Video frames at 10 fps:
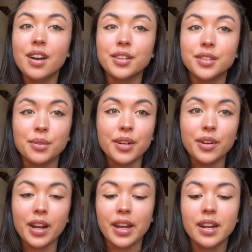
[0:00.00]
you did
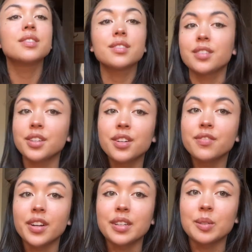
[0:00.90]
great. Such a
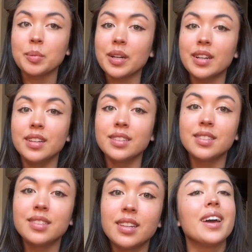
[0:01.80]
fun
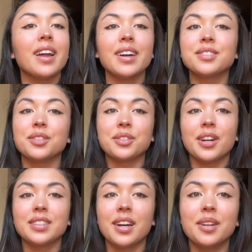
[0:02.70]
experience and I had such a
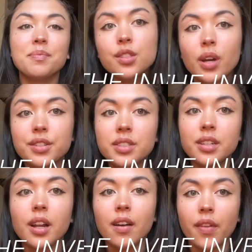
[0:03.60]
great time. So I actually
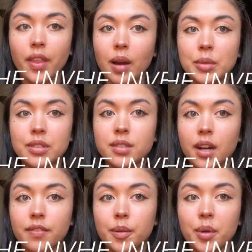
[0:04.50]
didn't have that much
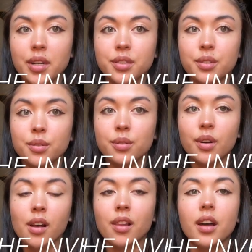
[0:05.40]
stuff compared to
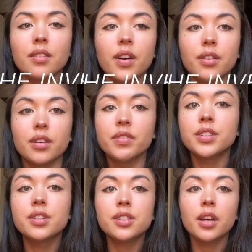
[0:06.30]
a lot of other
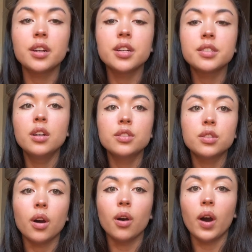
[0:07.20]
vintage sellers.
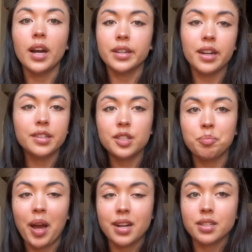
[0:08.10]
So I kind of just
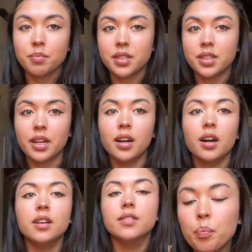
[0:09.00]
packed up the day
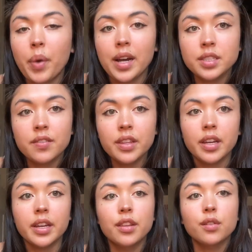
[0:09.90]
of, packed
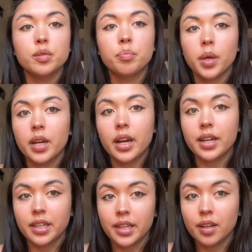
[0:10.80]
everything in those big
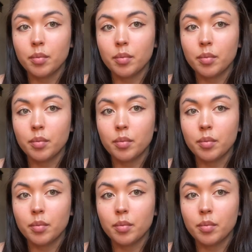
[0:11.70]
Ikea